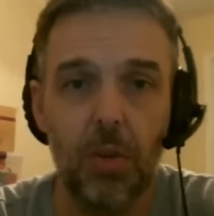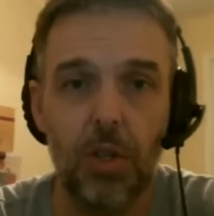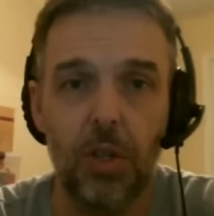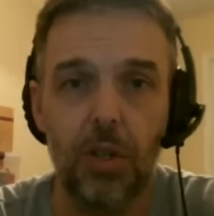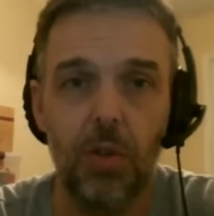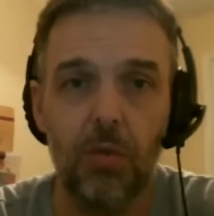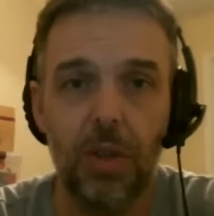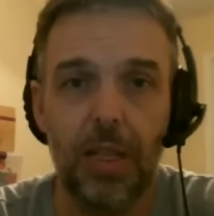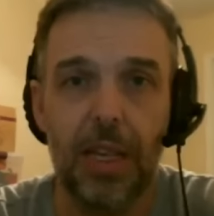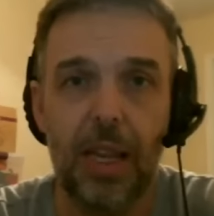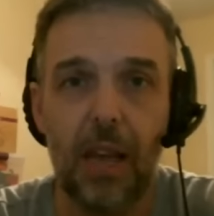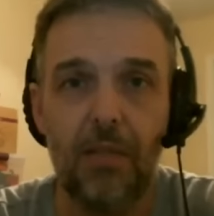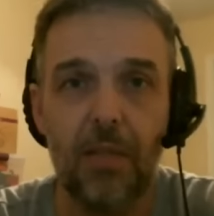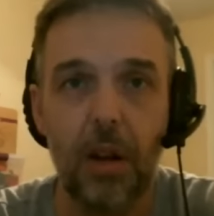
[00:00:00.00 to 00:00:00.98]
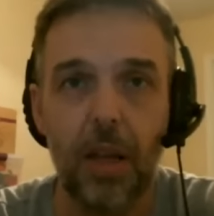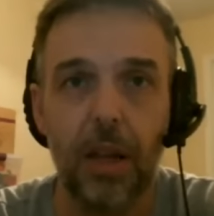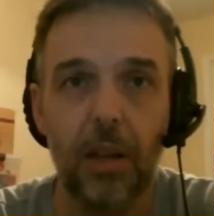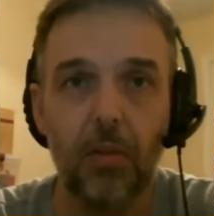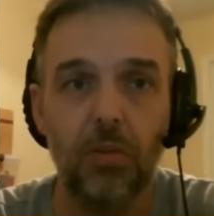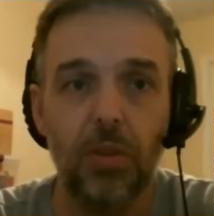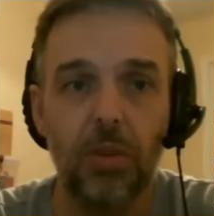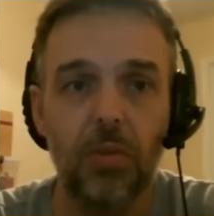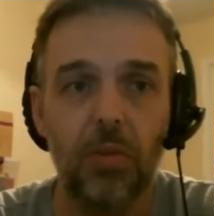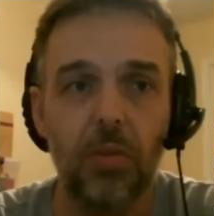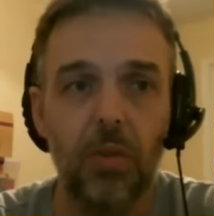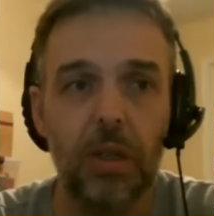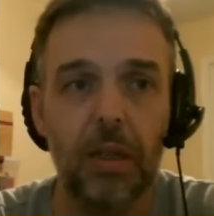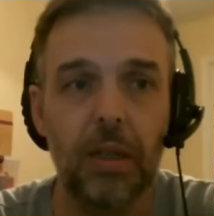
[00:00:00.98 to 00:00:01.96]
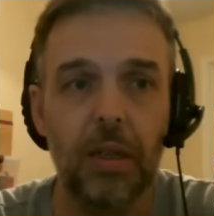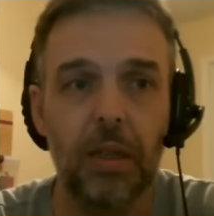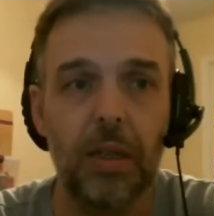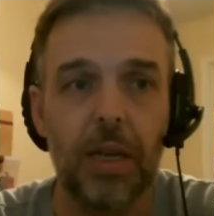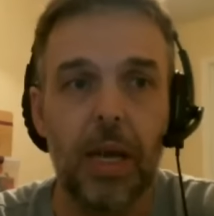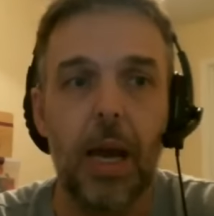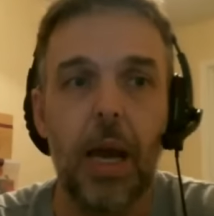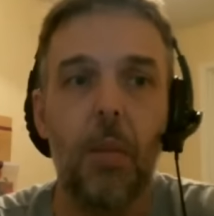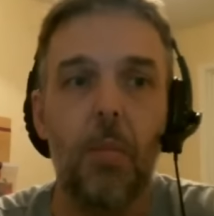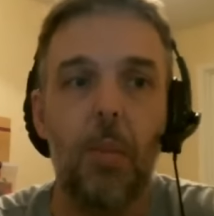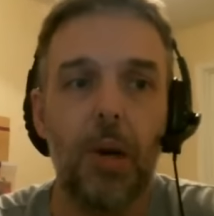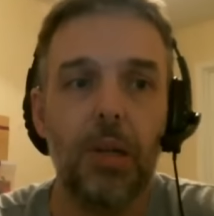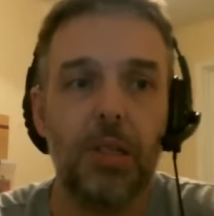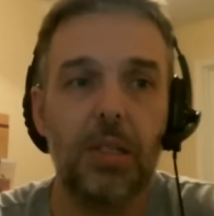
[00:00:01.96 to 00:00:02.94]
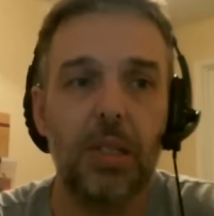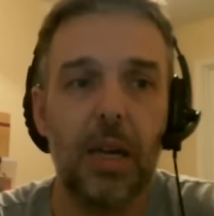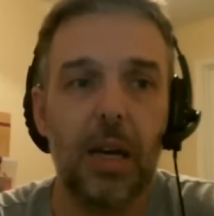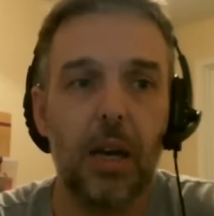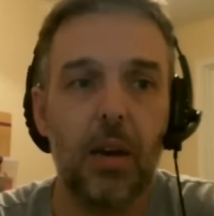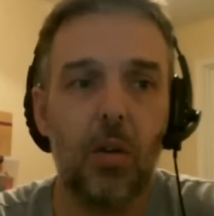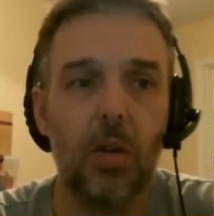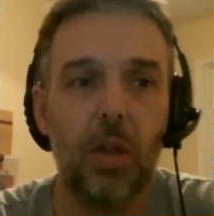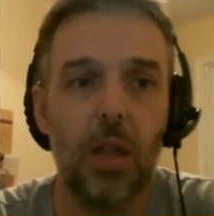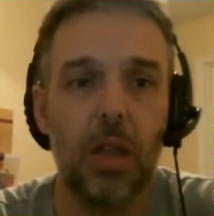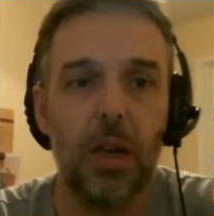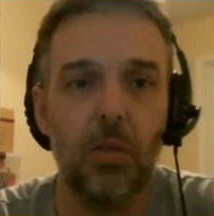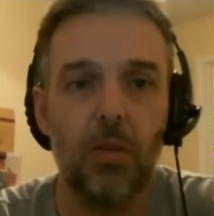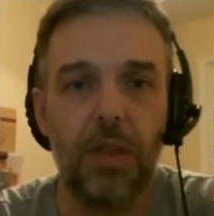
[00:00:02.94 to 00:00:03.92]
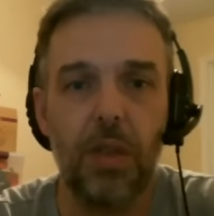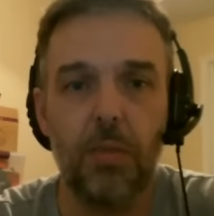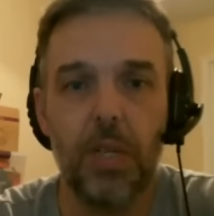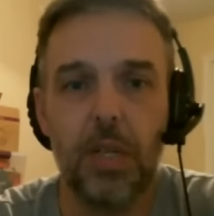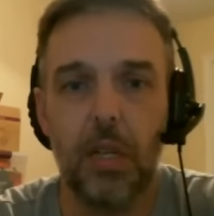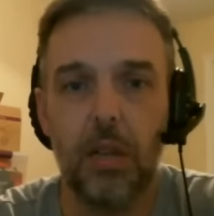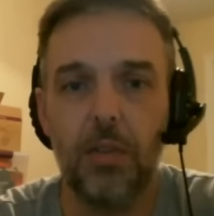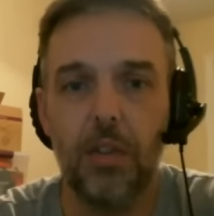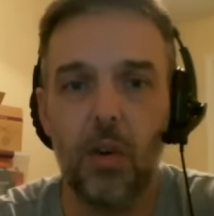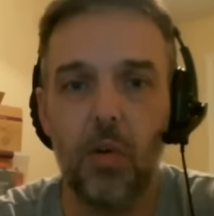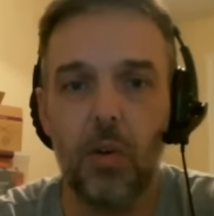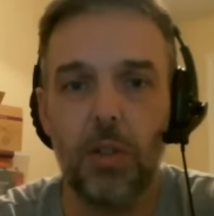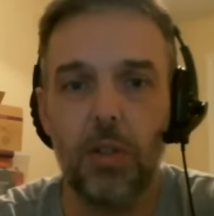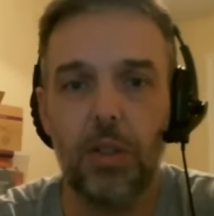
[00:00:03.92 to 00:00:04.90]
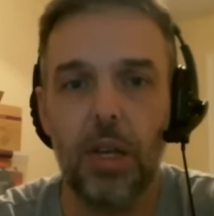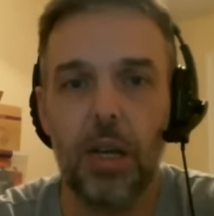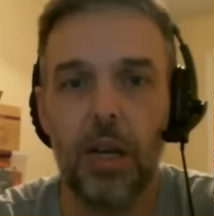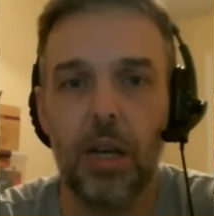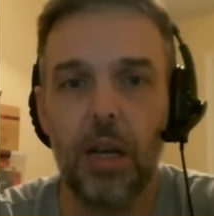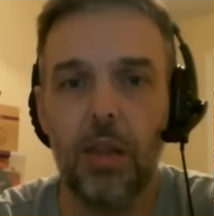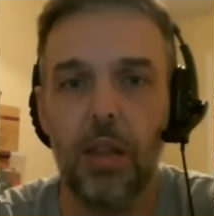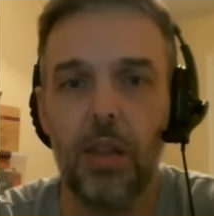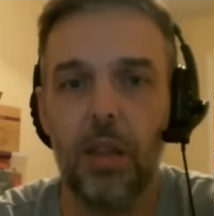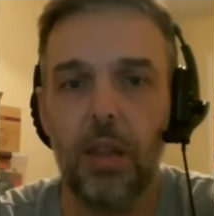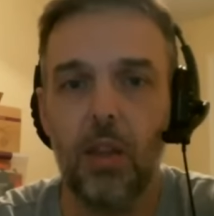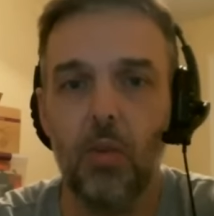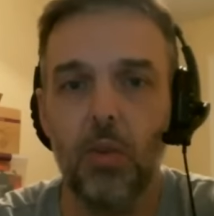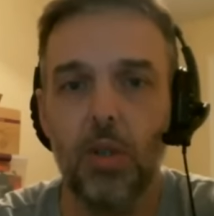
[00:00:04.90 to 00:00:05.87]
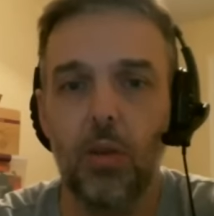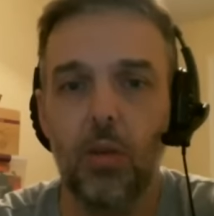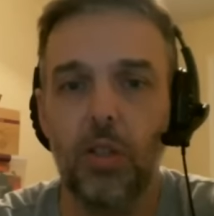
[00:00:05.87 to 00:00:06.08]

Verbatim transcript: really get for Lego. So, uh, but uh, on the Lego theme still, of course, uh, another thing that was launched uh,